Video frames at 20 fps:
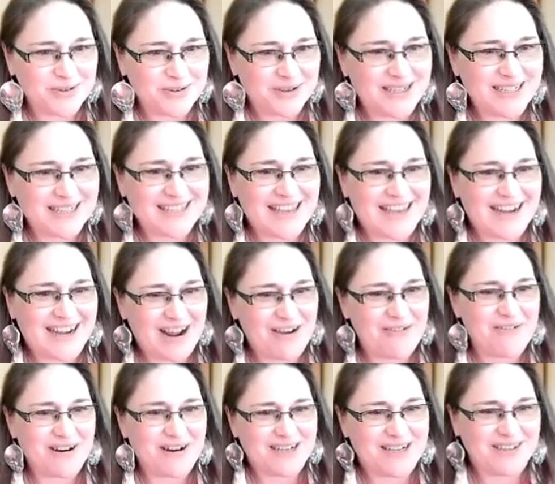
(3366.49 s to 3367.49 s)
and decided I
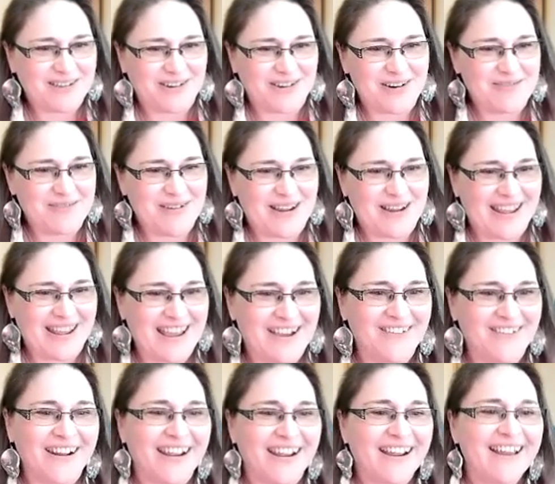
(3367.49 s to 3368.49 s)
wanted to learn about
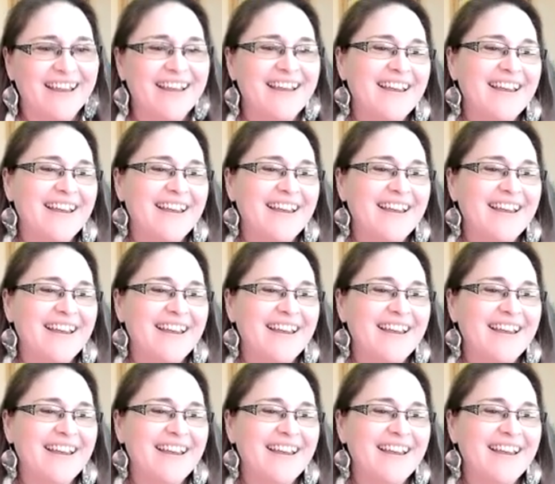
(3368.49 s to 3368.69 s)
accounting.